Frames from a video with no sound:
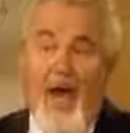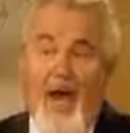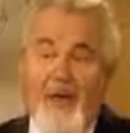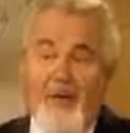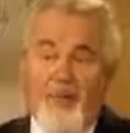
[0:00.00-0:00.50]

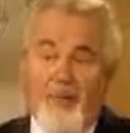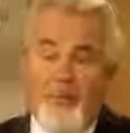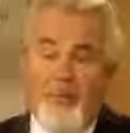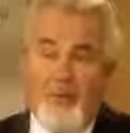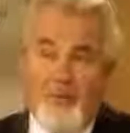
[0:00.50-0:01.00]
I
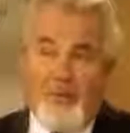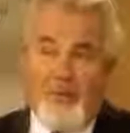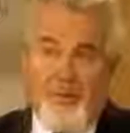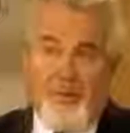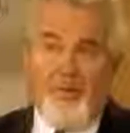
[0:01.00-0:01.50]

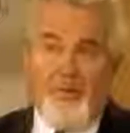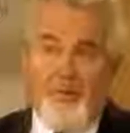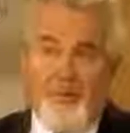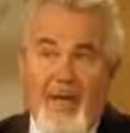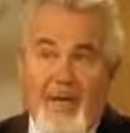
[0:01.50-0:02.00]
proposed the use
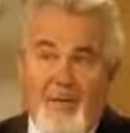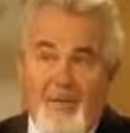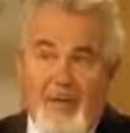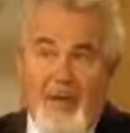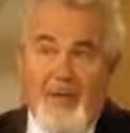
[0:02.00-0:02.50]
of
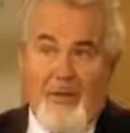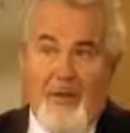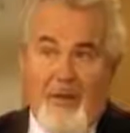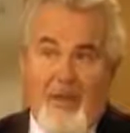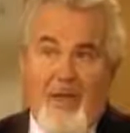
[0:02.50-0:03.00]
mangosteen,
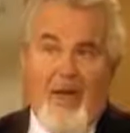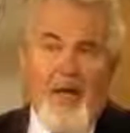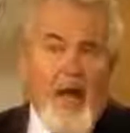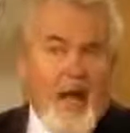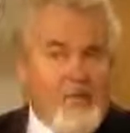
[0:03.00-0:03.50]

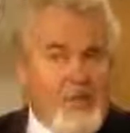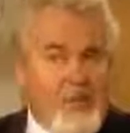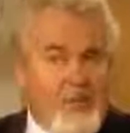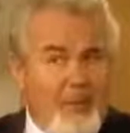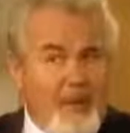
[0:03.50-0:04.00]
and I was a
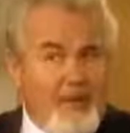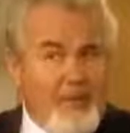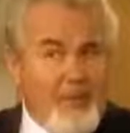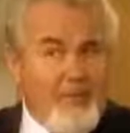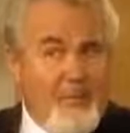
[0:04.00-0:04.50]
little bit
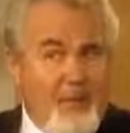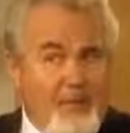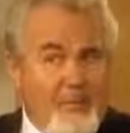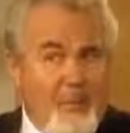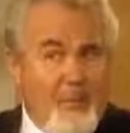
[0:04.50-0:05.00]
hesitant
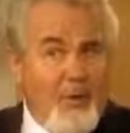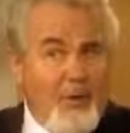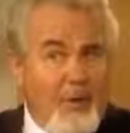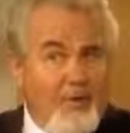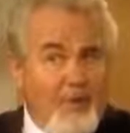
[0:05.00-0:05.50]
because we were
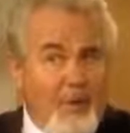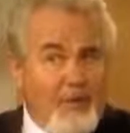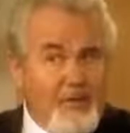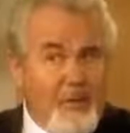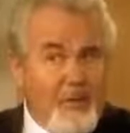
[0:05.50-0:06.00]
putting it up
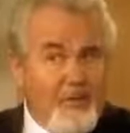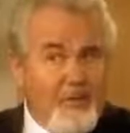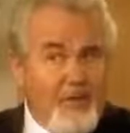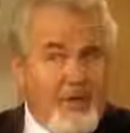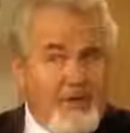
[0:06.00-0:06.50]
against
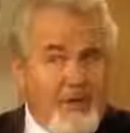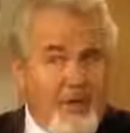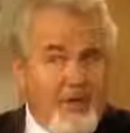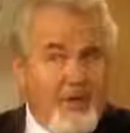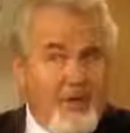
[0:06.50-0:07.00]

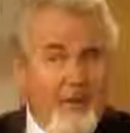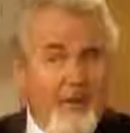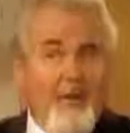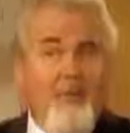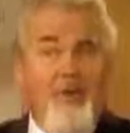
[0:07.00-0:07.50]
methotrexate.
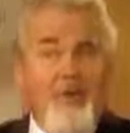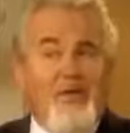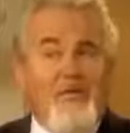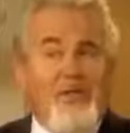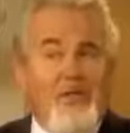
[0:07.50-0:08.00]
But
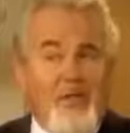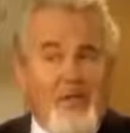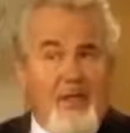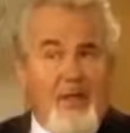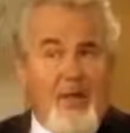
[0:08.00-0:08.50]

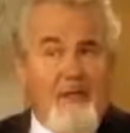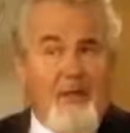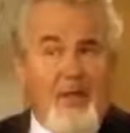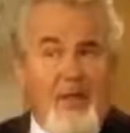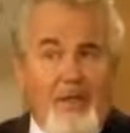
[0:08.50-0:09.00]
interestingly enough,
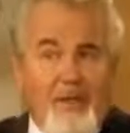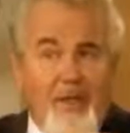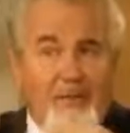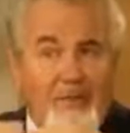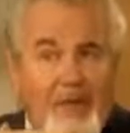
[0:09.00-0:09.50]
when he
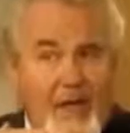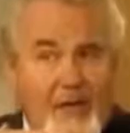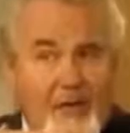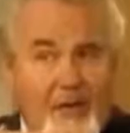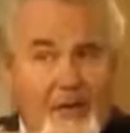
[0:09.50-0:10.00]

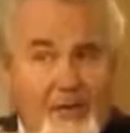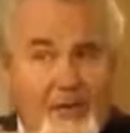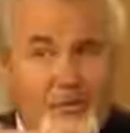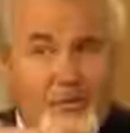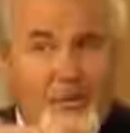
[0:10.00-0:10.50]
dovetailed his
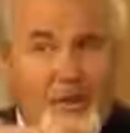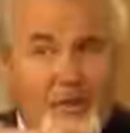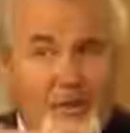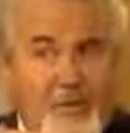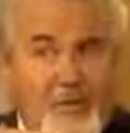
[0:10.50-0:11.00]
use of
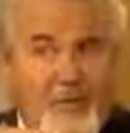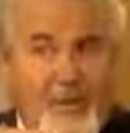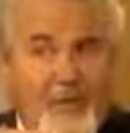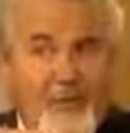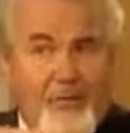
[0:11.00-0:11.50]

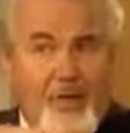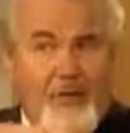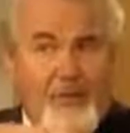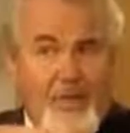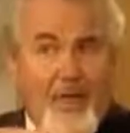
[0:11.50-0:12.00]

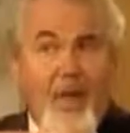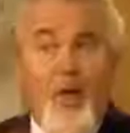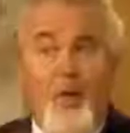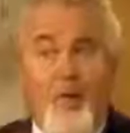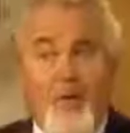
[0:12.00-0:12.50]
methotrexate
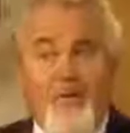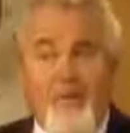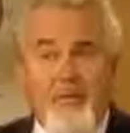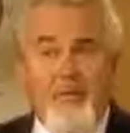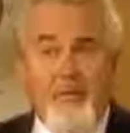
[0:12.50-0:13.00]

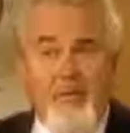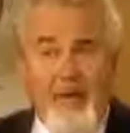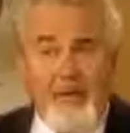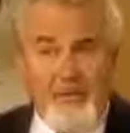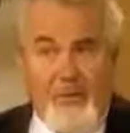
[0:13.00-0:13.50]
with the
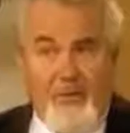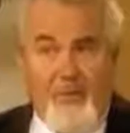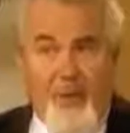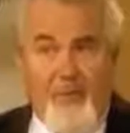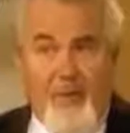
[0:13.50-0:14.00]
mangosteen
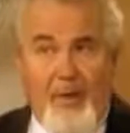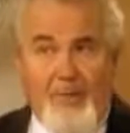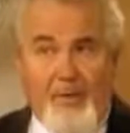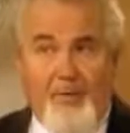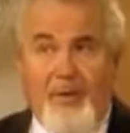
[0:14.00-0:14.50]

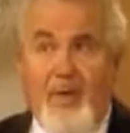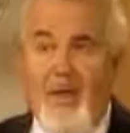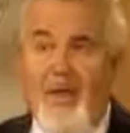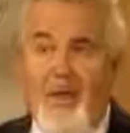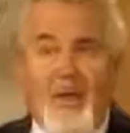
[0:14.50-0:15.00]
preparation,
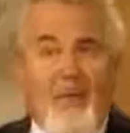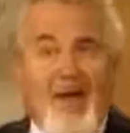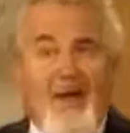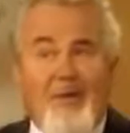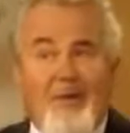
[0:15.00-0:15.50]
in a
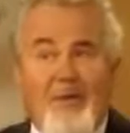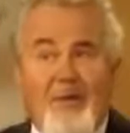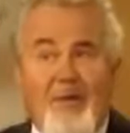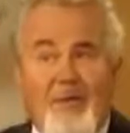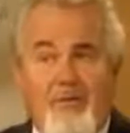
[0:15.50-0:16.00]
matter of
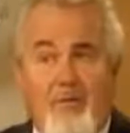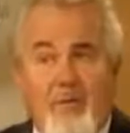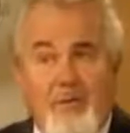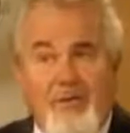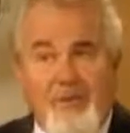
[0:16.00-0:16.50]
3 to
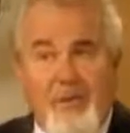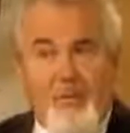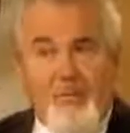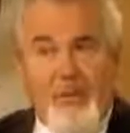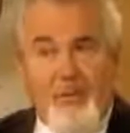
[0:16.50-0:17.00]
4 weeks, he
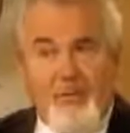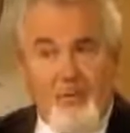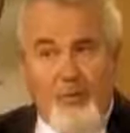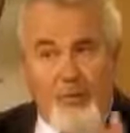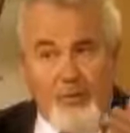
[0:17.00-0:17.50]
was able
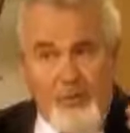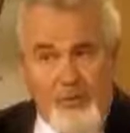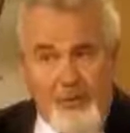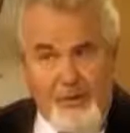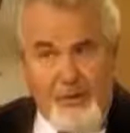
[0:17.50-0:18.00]
to
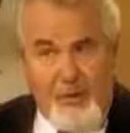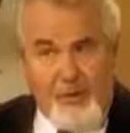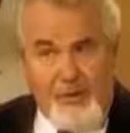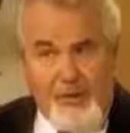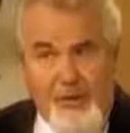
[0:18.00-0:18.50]
reduce his
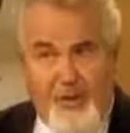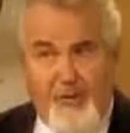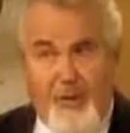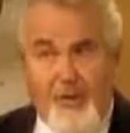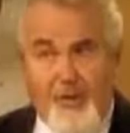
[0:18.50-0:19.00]
dosage and
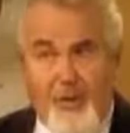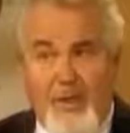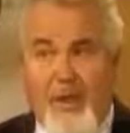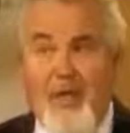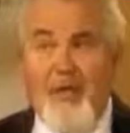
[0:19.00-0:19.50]

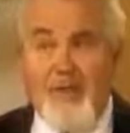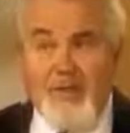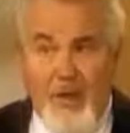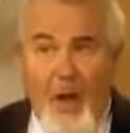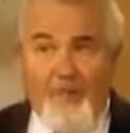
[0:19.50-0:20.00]
eventually
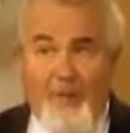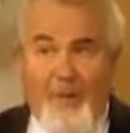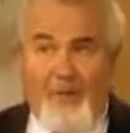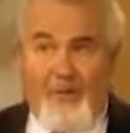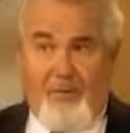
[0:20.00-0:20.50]
stop the
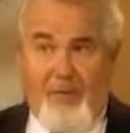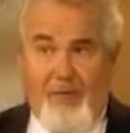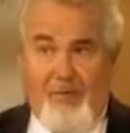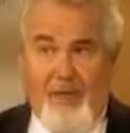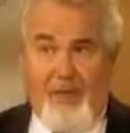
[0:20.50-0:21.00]

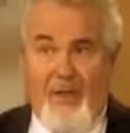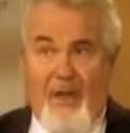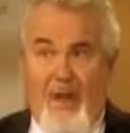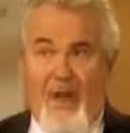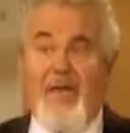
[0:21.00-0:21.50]
methotrexate,
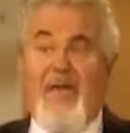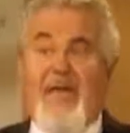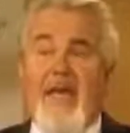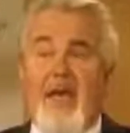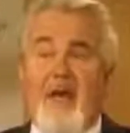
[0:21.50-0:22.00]

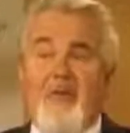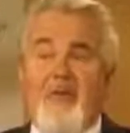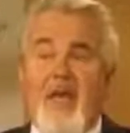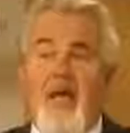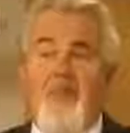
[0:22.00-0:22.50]
get
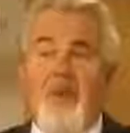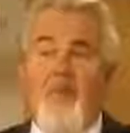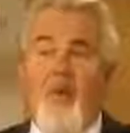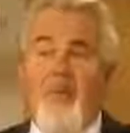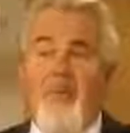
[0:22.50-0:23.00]
out, and be
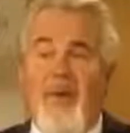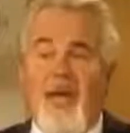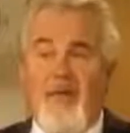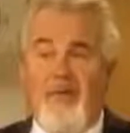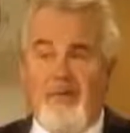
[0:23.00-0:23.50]
more
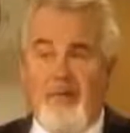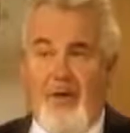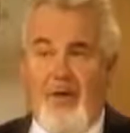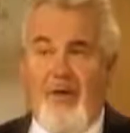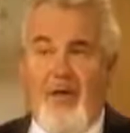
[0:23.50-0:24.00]

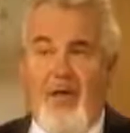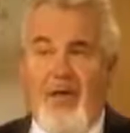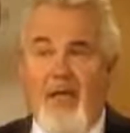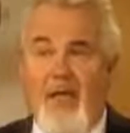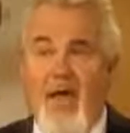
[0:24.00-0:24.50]
pain-free than
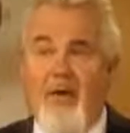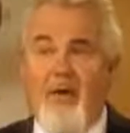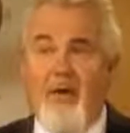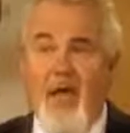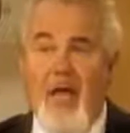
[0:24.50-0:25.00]
he
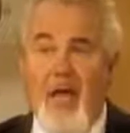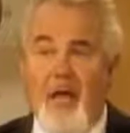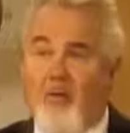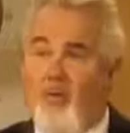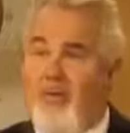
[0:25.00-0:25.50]
ever
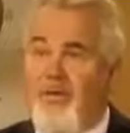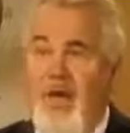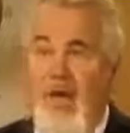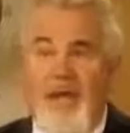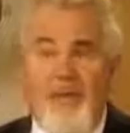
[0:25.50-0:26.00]
had with
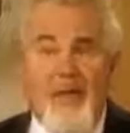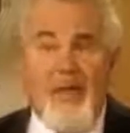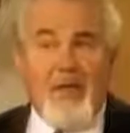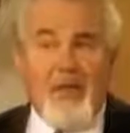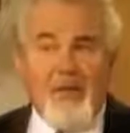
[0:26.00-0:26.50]
any
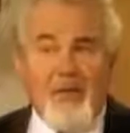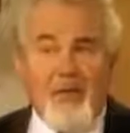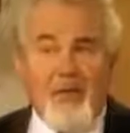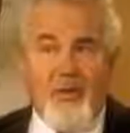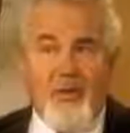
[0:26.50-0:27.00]
medication.